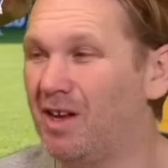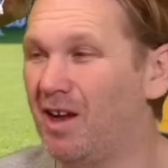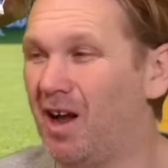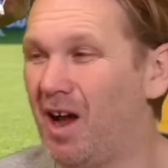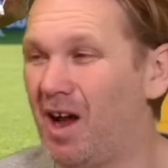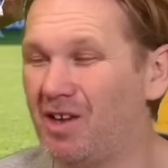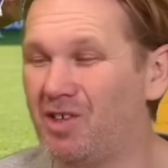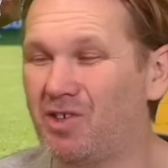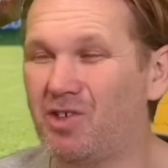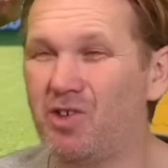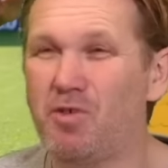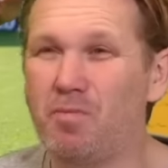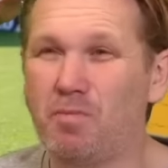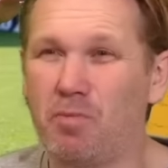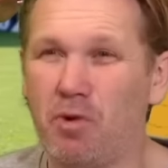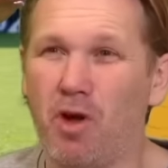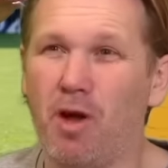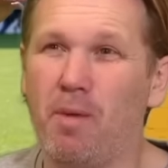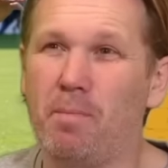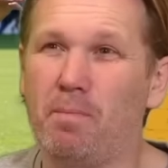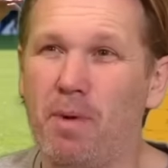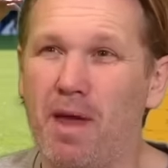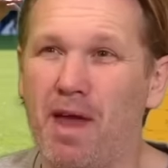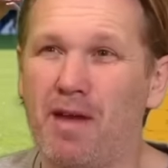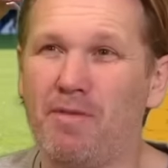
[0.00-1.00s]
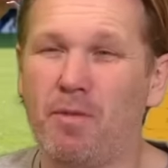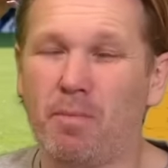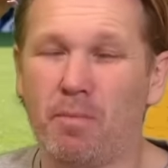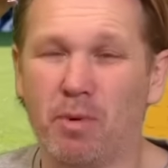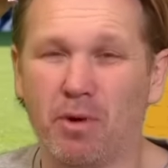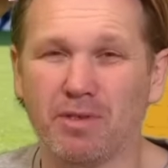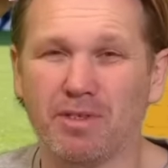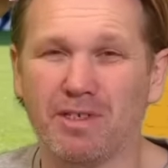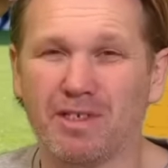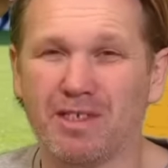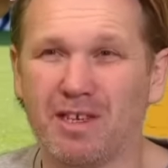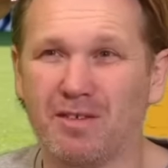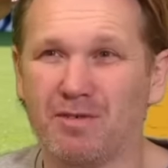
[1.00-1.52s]
I do put a bit of a
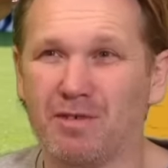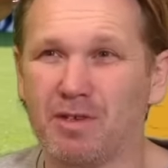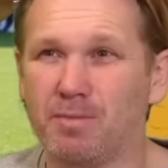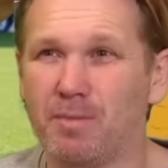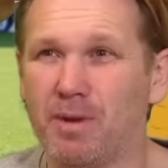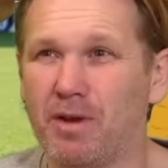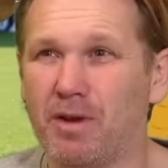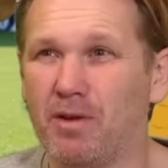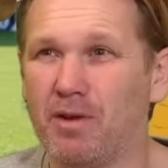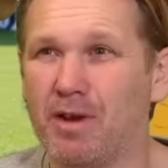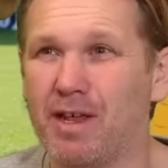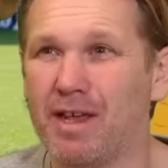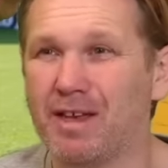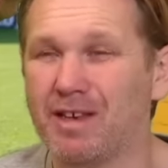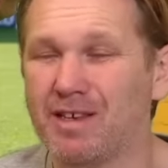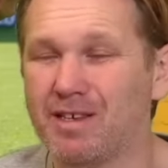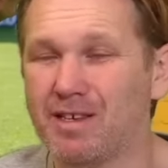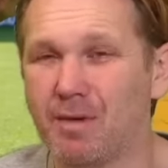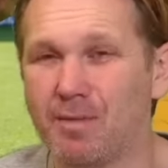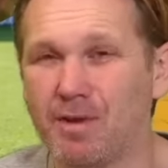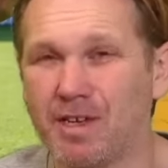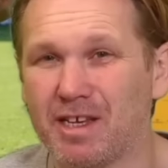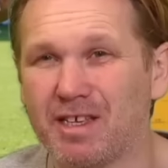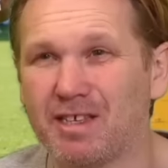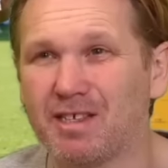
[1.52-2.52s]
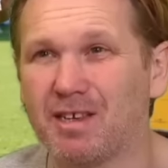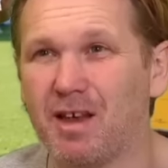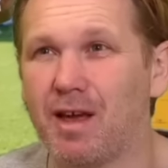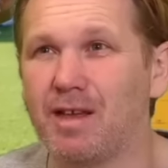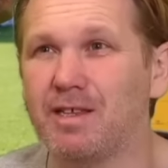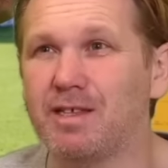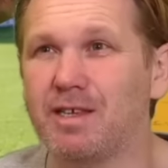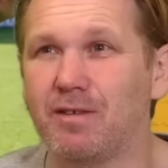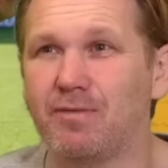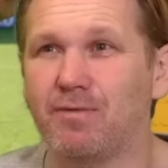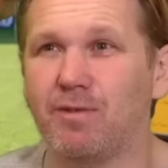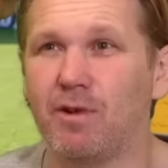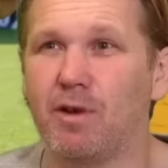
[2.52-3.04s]
positive spin on it because I'm
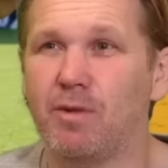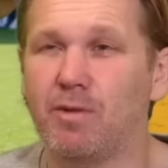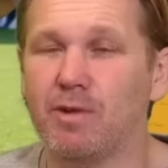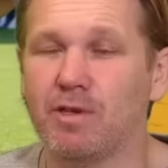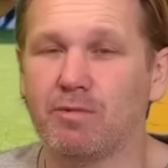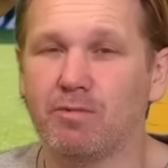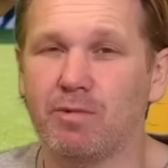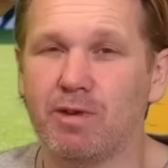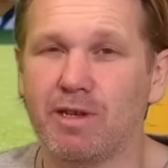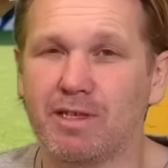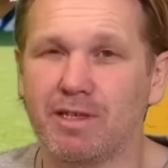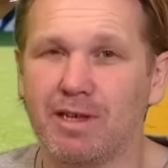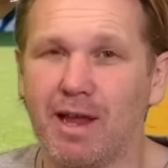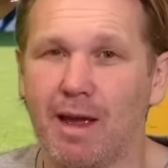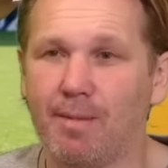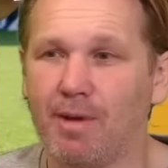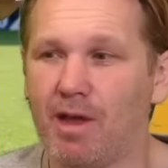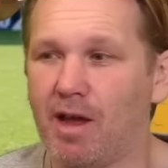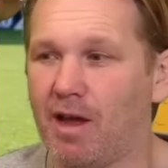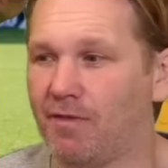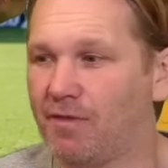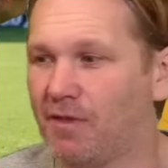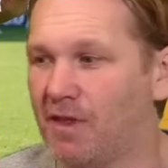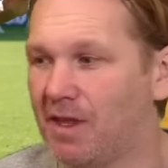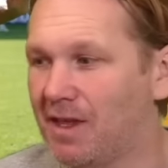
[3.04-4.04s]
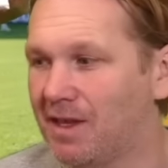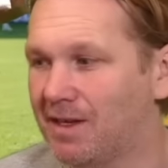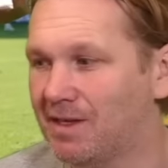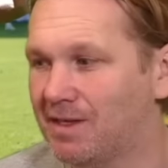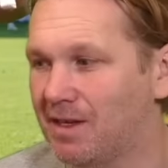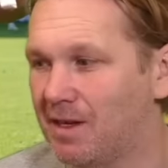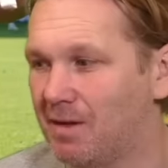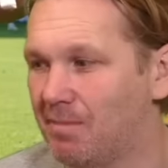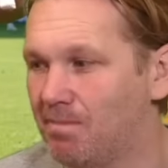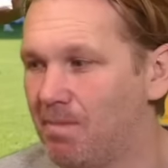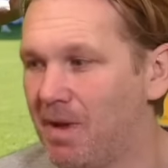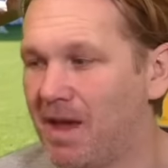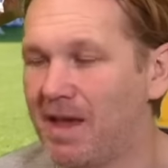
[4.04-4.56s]
excited for Louis Rees-Zammit. I think it's
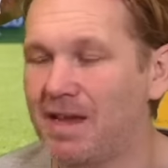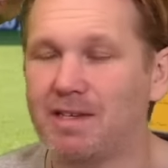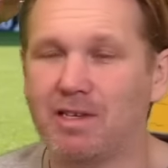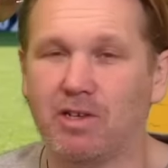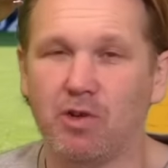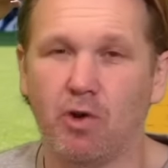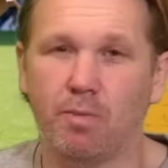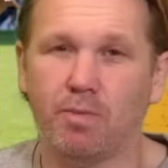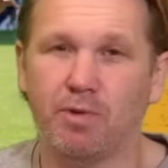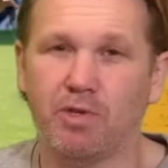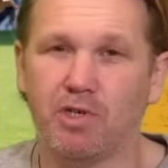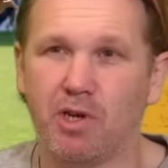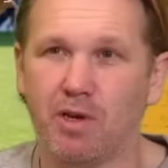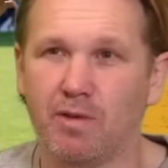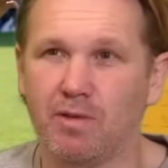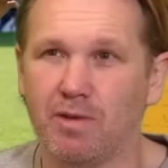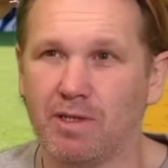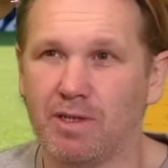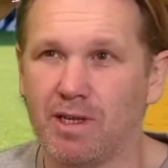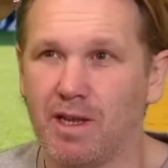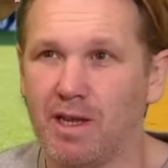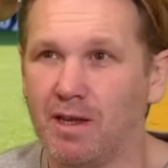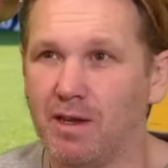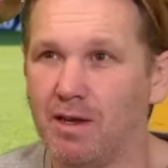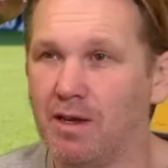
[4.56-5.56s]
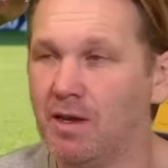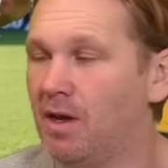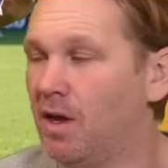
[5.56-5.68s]
an amazing opportunity.